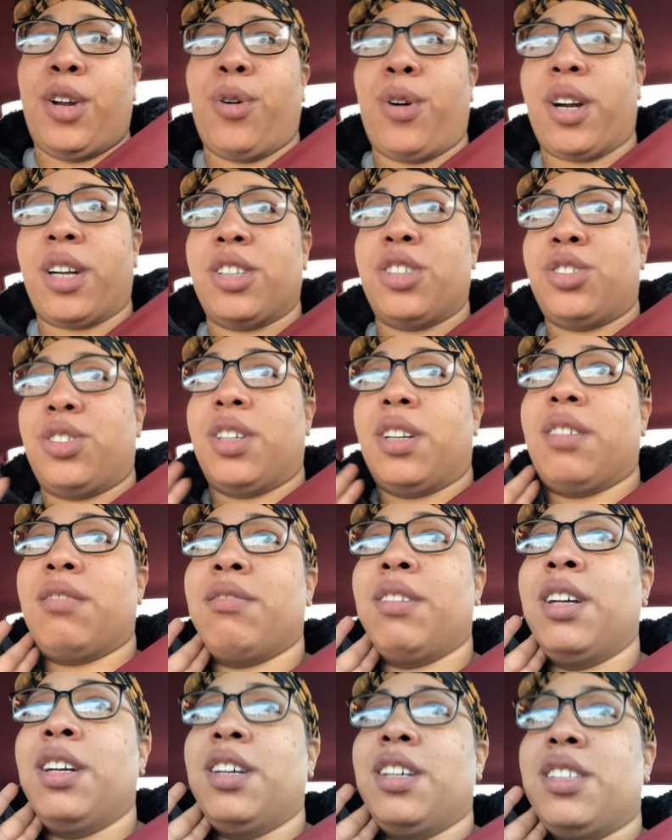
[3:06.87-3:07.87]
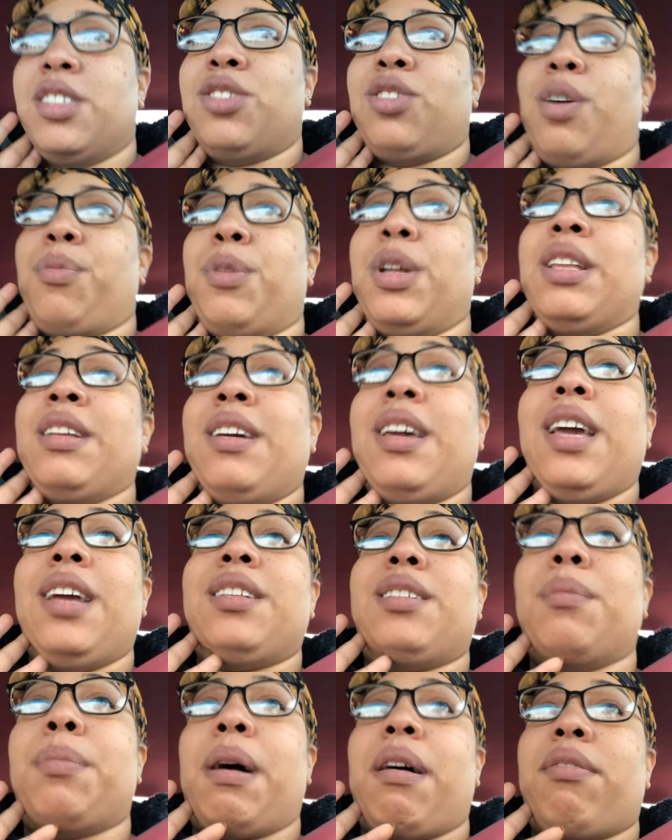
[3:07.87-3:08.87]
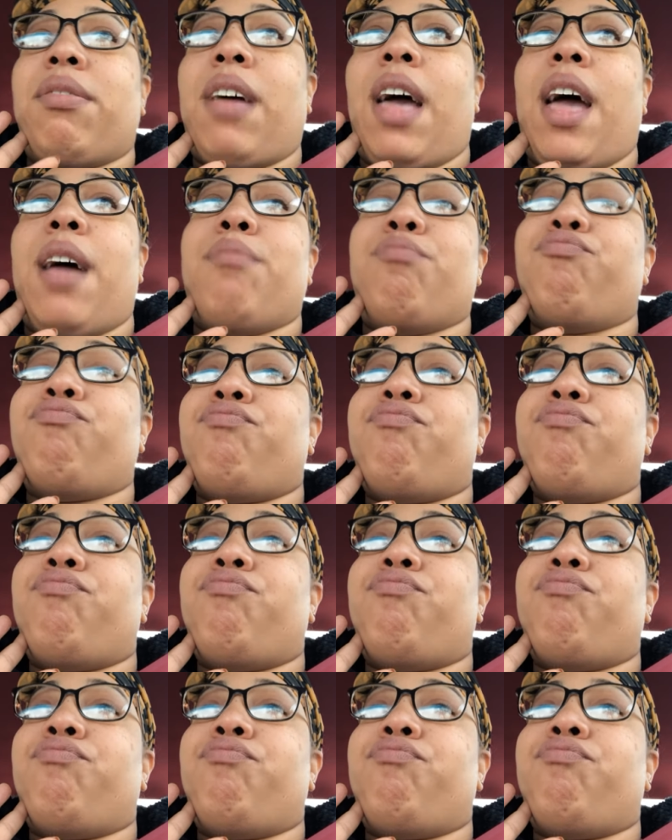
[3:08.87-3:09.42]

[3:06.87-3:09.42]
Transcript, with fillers: Orchestra, so I'm really geeked about that.